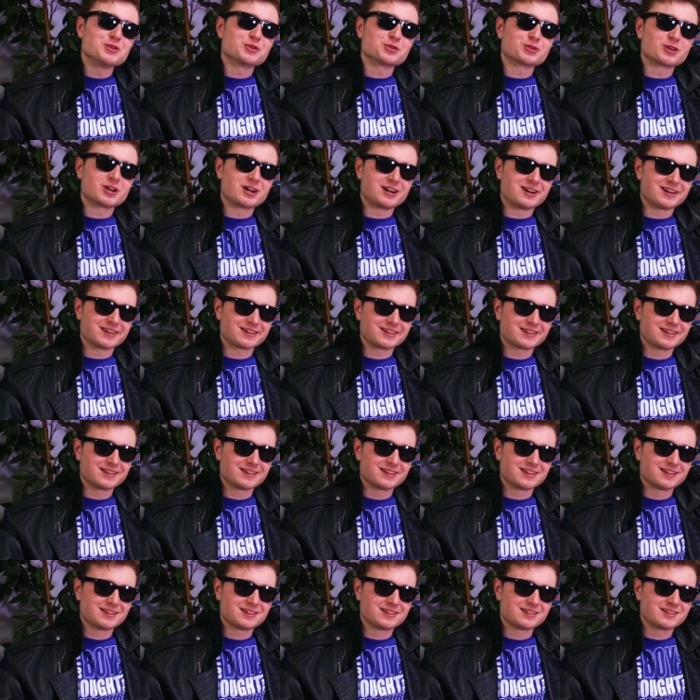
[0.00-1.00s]
you're wrong.
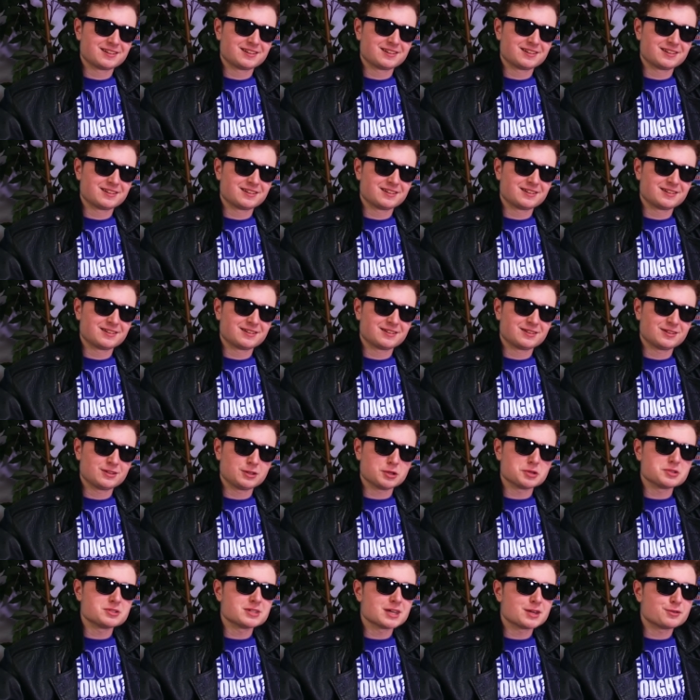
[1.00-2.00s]

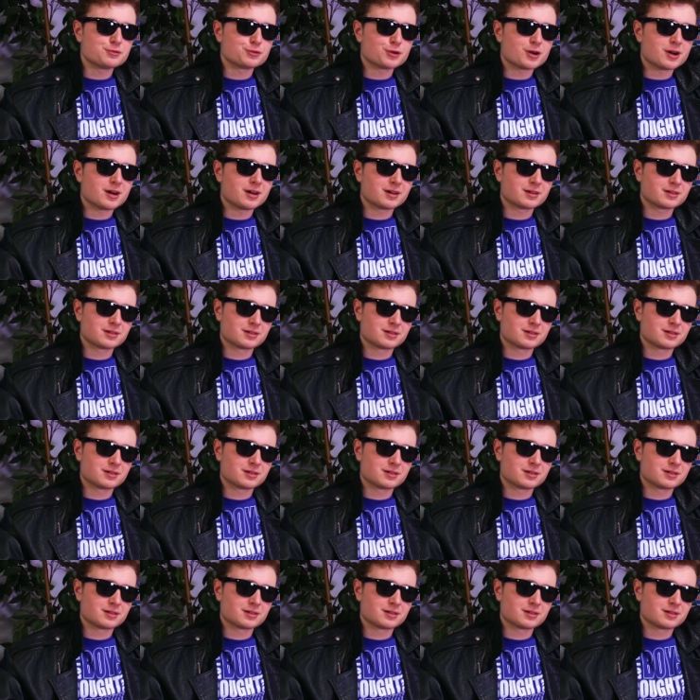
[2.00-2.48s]
You're dead wrong.